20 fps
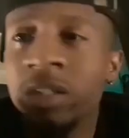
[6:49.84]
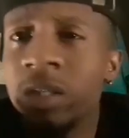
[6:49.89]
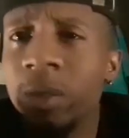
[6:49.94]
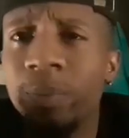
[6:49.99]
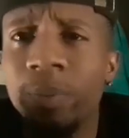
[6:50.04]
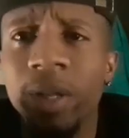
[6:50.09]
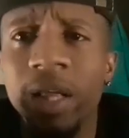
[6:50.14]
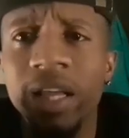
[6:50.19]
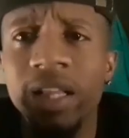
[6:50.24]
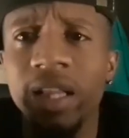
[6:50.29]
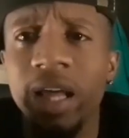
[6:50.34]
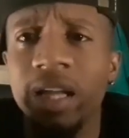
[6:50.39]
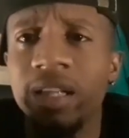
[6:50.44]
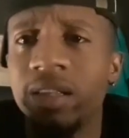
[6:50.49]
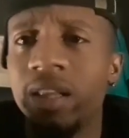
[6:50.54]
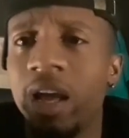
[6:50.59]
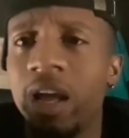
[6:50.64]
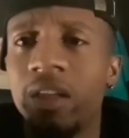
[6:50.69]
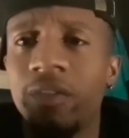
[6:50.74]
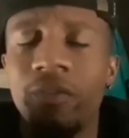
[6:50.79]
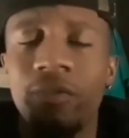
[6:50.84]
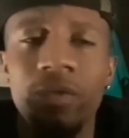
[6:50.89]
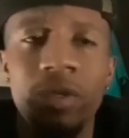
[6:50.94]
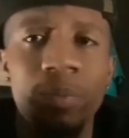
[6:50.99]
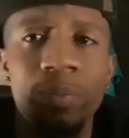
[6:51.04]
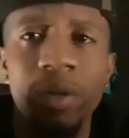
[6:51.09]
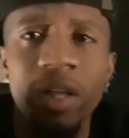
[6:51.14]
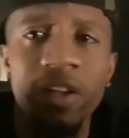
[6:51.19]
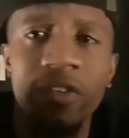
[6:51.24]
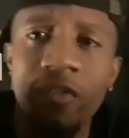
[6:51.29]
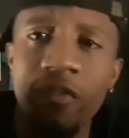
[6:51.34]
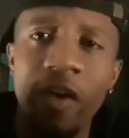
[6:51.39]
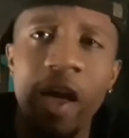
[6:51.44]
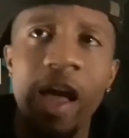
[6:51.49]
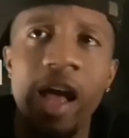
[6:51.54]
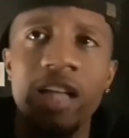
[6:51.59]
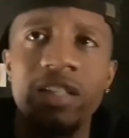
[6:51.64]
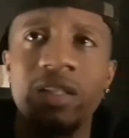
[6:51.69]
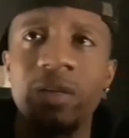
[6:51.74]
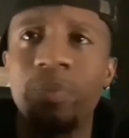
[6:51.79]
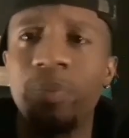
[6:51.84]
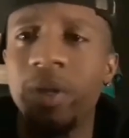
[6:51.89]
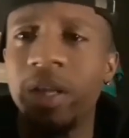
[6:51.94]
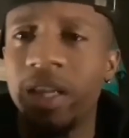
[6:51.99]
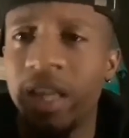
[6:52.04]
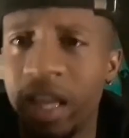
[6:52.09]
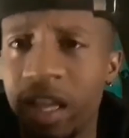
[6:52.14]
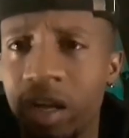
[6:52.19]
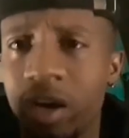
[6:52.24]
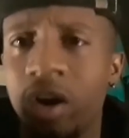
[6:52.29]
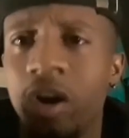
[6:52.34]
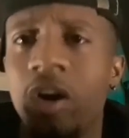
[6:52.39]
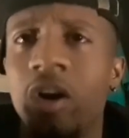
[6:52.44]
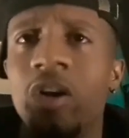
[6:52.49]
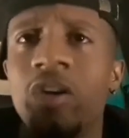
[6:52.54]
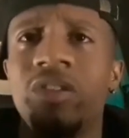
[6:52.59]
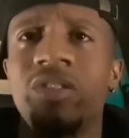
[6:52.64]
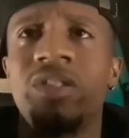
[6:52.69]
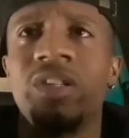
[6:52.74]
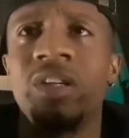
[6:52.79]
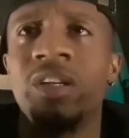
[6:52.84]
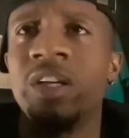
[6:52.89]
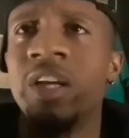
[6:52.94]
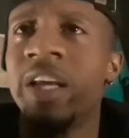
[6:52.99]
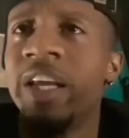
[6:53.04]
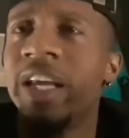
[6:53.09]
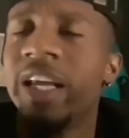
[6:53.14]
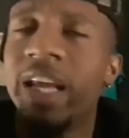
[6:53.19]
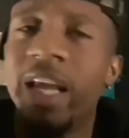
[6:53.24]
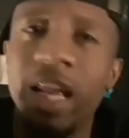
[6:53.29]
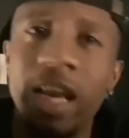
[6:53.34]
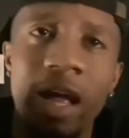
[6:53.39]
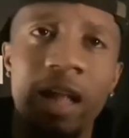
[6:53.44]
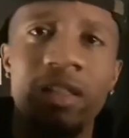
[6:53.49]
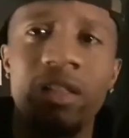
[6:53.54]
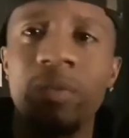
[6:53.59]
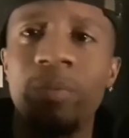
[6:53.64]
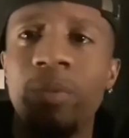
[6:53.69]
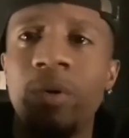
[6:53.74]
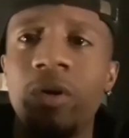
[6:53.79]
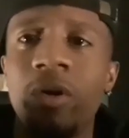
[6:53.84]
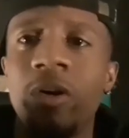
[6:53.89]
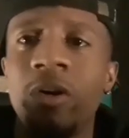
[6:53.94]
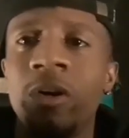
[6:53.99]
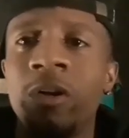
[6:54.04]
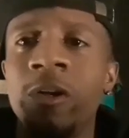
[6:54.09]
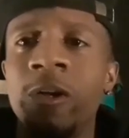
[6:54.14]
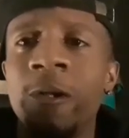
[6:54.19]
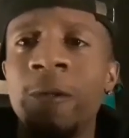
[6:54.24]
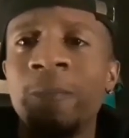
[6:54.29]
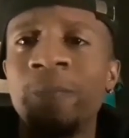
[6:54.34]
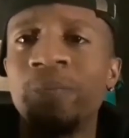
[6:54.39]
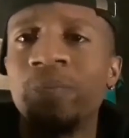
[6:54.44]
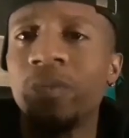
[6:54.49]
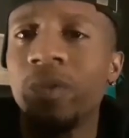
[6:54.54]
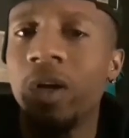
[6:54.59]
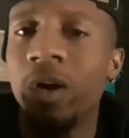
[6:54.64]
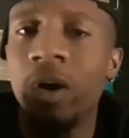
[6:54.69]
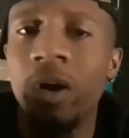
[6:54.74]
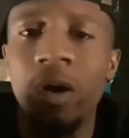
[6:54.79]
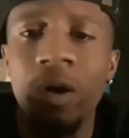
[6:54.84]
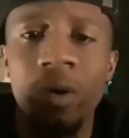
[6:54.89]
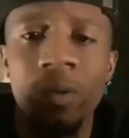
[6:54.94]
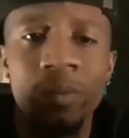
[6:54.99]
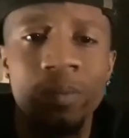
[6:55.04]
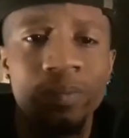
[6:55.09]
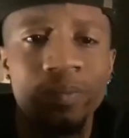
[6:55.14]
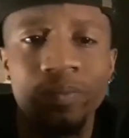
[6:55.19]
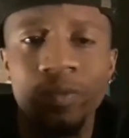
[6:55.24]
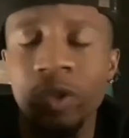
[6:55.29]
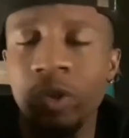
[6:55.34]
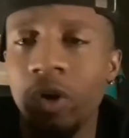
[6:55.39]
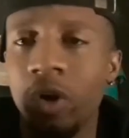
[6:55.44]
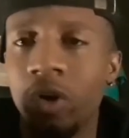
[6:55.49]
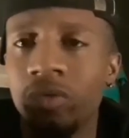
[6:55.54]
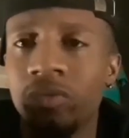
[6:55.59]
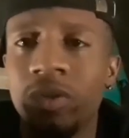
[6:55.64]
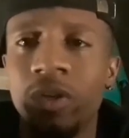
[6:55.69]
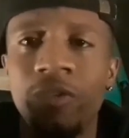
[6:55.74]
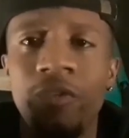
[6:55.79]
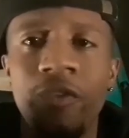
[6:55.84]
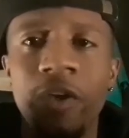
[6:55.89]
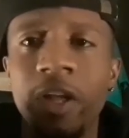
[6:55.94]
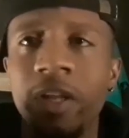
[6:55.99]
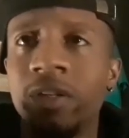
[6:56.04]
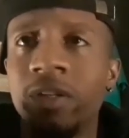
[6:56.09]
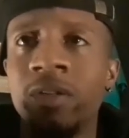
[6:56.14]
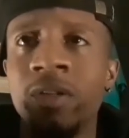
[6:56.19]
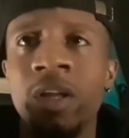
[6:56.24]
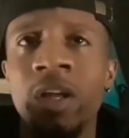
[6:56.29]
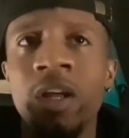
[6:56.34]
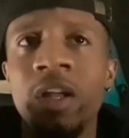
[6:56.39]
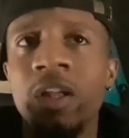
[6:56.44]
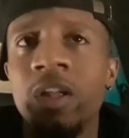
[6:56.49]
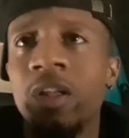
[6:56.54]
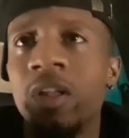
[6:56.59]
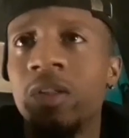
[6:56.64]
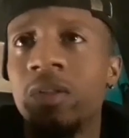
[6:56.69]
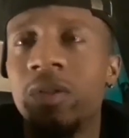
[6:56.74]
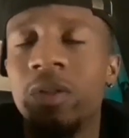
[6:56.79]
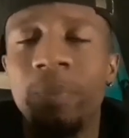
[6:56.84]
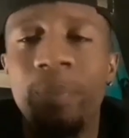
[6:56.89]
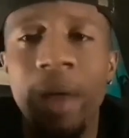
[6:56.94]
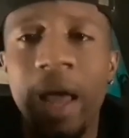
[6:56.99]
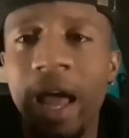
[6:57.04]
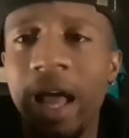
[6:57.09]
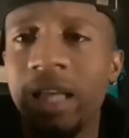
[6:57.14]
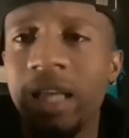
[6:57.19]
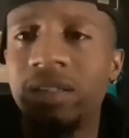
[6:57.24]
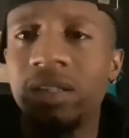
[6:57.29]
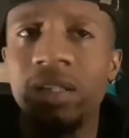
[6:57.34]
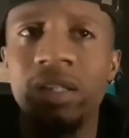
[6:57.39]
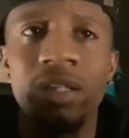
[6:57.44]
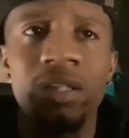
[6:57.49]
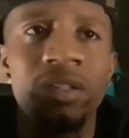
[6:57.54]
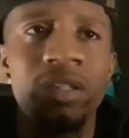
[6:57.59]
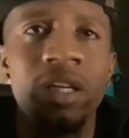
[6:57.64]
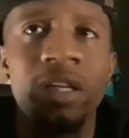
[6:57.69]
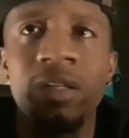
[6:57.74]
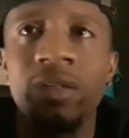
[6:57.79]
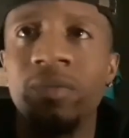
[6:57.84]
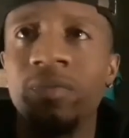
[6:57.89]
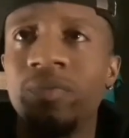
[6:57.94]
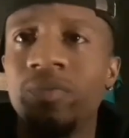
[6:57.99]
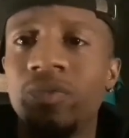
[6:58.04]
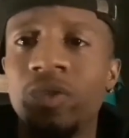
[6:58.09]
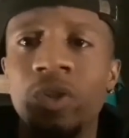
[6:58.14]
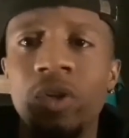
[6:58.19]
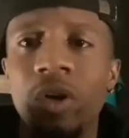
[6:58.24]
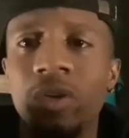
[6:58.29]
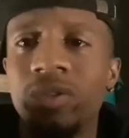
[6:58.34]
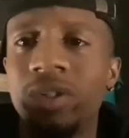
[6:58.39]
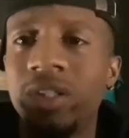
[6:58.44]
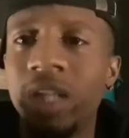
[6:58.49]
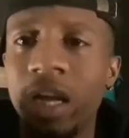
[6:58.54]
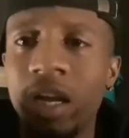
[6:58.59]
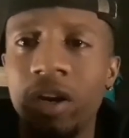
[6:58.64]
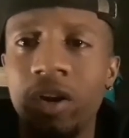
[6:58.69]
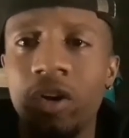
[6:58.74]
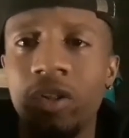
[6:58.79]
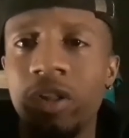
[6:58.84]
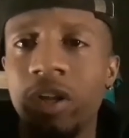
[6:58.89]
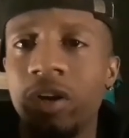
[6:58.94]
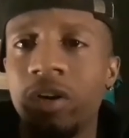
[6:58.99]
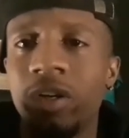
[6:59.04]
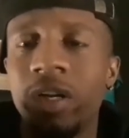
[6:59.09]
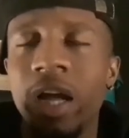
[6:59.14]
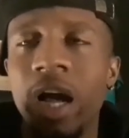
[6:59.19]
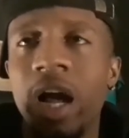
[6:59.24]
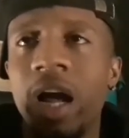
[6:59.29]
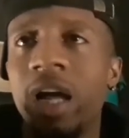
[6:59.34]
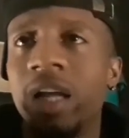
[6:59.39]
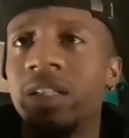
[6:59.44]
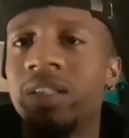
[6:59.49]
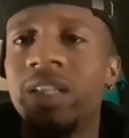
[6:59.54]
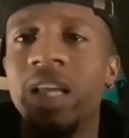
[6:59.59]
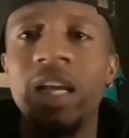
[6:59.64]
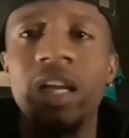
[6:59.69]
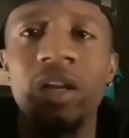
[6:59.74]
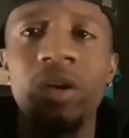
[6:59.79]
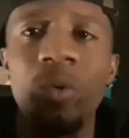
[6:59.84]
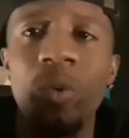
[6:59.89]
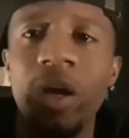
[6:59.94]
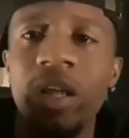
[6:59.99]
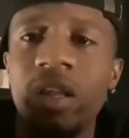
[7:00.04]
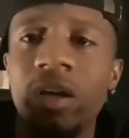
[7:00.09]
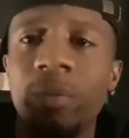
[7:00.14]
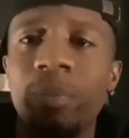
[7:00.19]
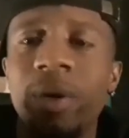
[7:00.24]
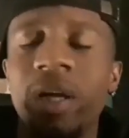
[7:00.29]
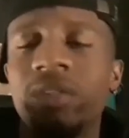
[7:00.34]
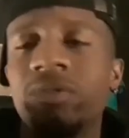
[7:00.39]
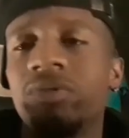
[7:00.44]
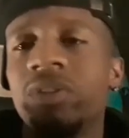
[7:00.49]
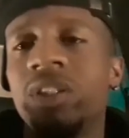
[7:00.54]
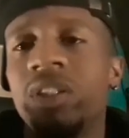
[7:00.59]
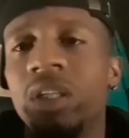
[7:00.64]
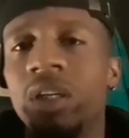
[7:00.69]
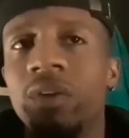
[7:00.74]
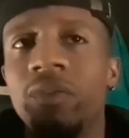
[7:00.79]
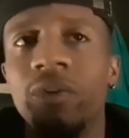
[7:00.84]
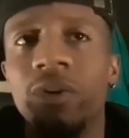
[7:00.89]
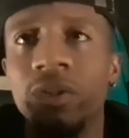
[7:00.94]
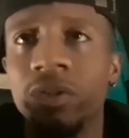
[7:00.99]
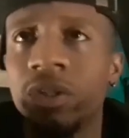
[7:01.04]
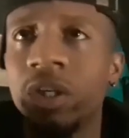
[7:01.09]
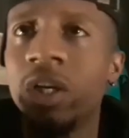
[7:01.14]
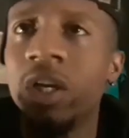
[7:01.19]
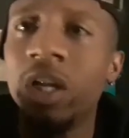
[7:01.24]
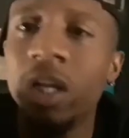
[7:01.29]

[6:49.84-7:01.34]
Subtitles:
to play like that, to play fast, to hit hard, to get at the ball, defend the passes, and staying on their guys, taking away their best receivers,